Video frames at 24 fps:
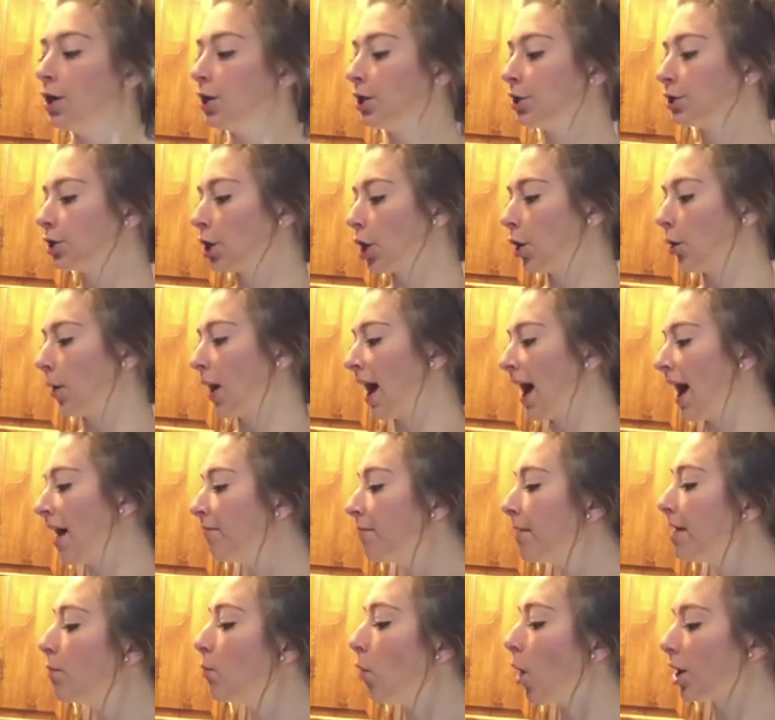So I have
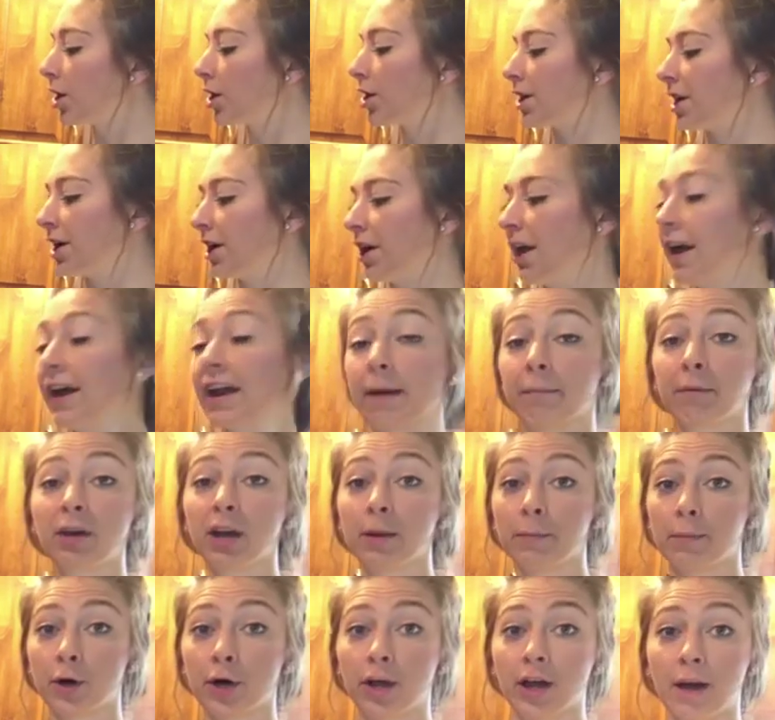my water here, and I'm
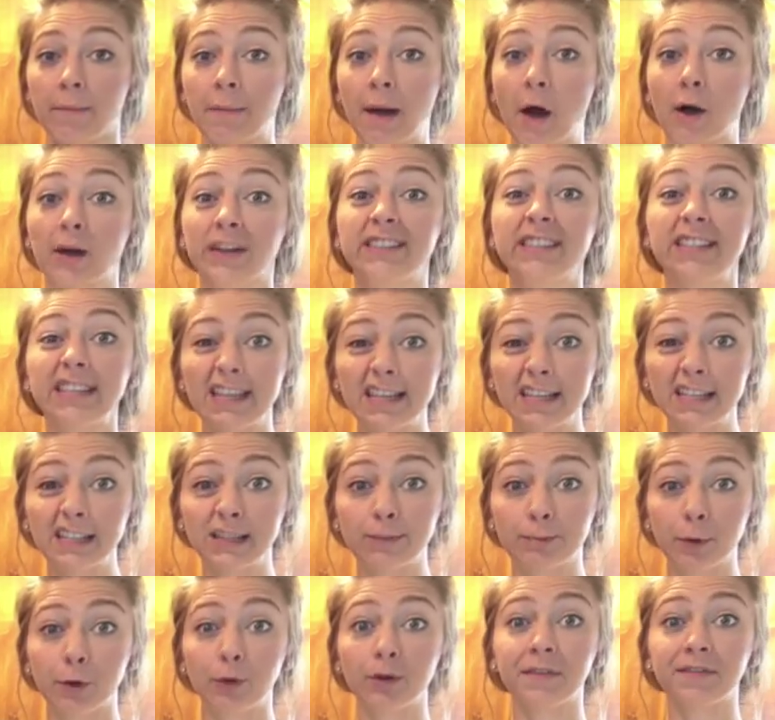gonna put about a
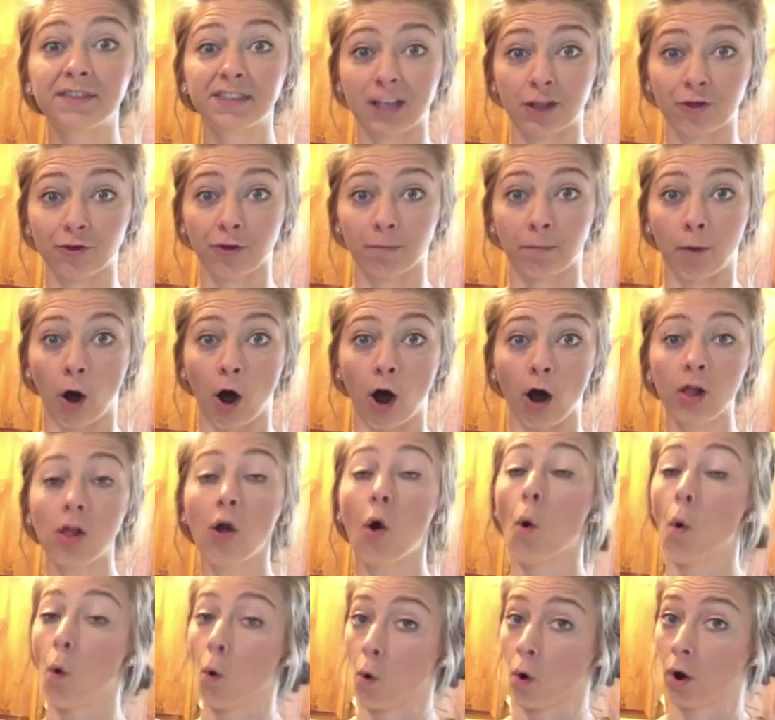teaspoon of
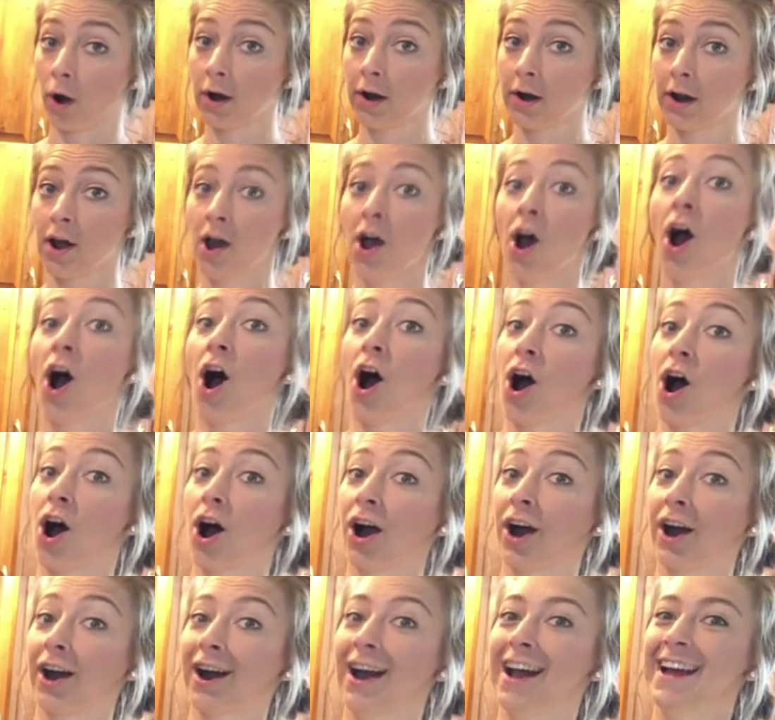Synthropol, or
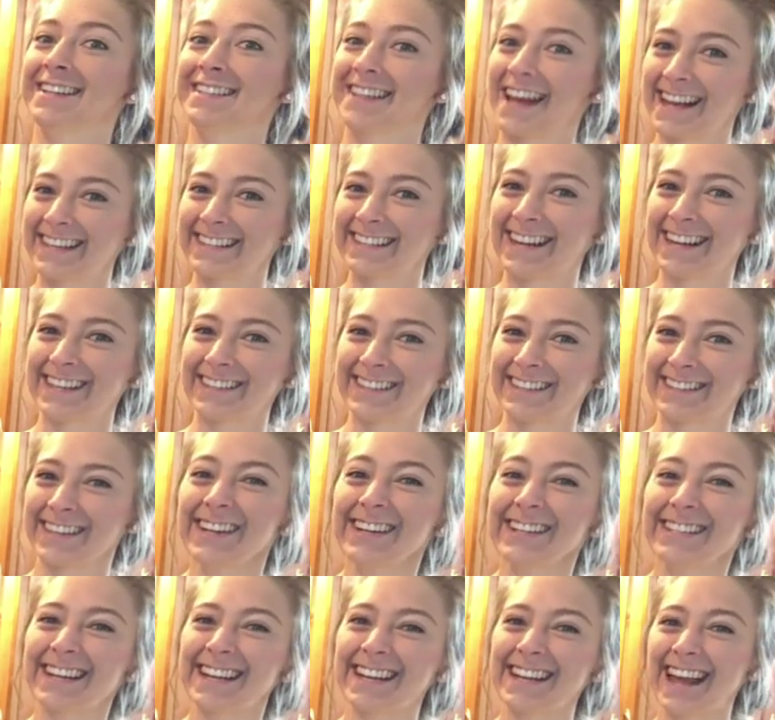our textile
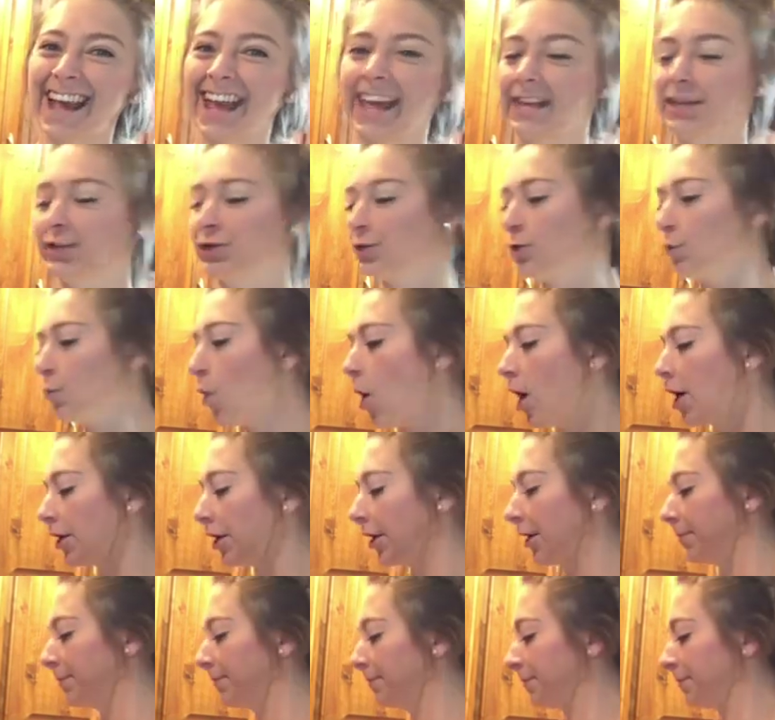detergent, into the water.